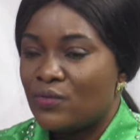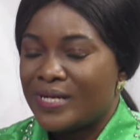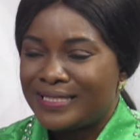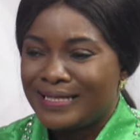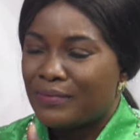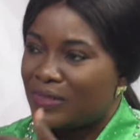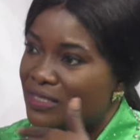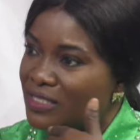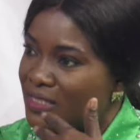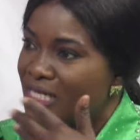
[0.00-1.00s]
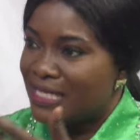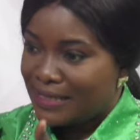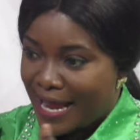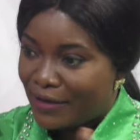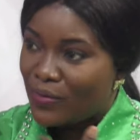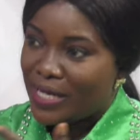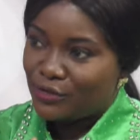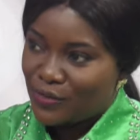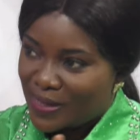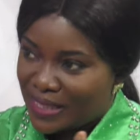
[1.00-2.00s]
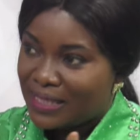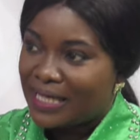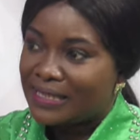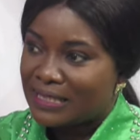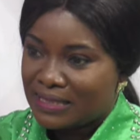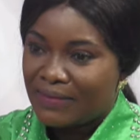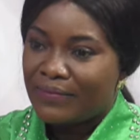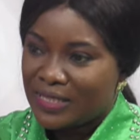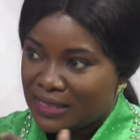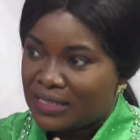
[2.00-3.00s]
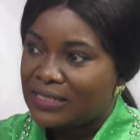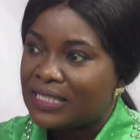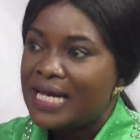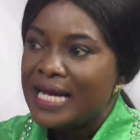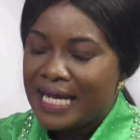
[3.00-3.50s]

When somebody's like we are talking like this, some messages